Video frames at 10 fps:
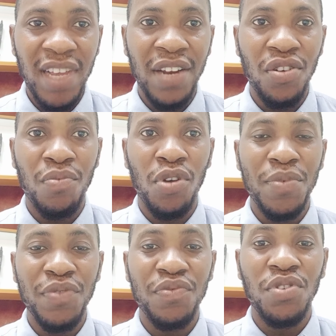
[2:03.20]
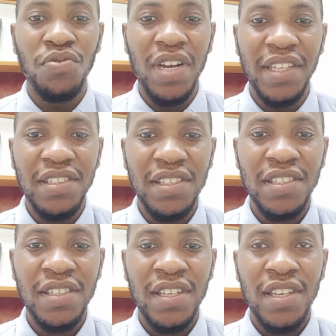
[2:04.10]
end up becoming fraudulent,
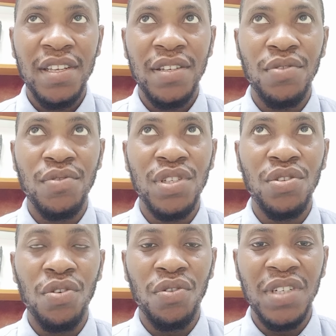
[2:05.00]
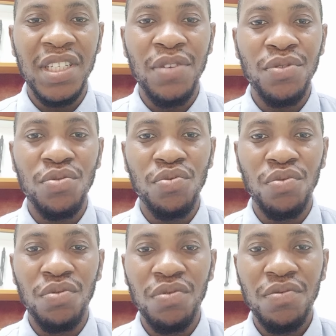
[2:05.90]
using your details
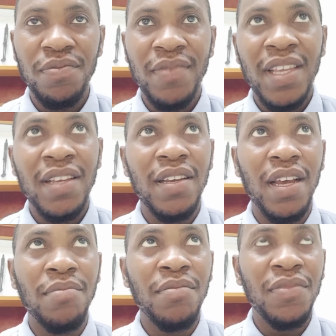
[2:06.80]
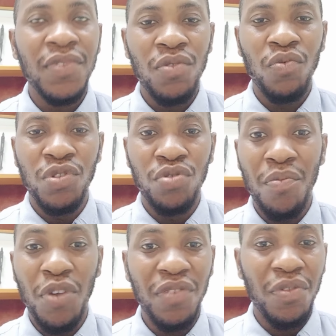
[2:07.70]
to withdraw
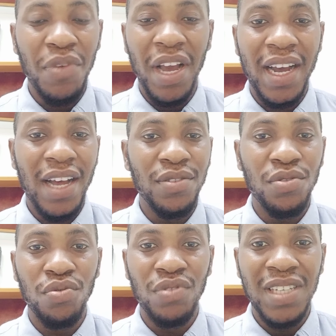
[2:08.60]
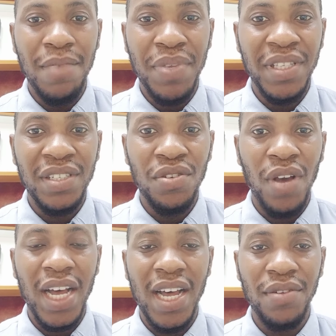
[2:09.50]
money from your account, to debit your
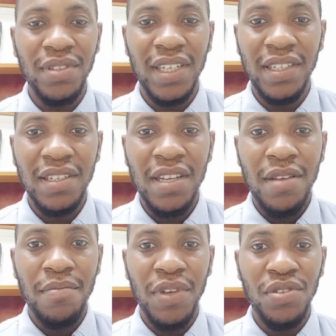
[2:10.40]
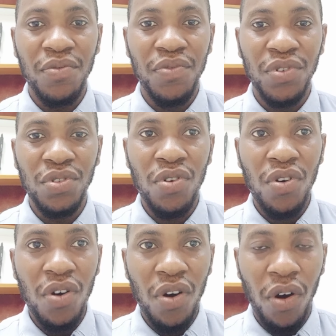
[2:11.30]
account and make some fund.
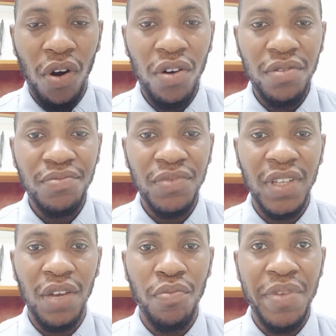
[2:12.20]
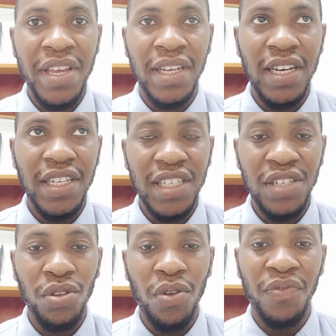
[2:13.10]
Or there could be a glitch, a
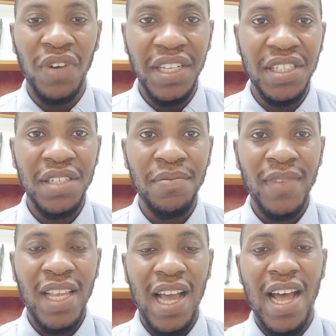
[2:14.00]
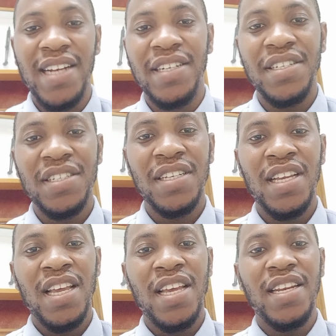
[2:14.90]
sort of glitch, and
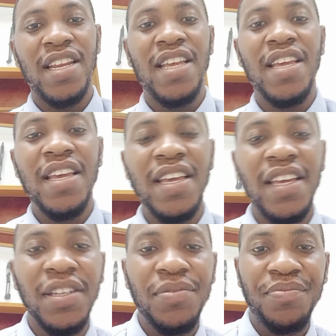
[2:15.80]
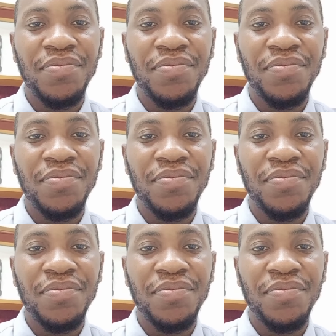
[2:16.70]
their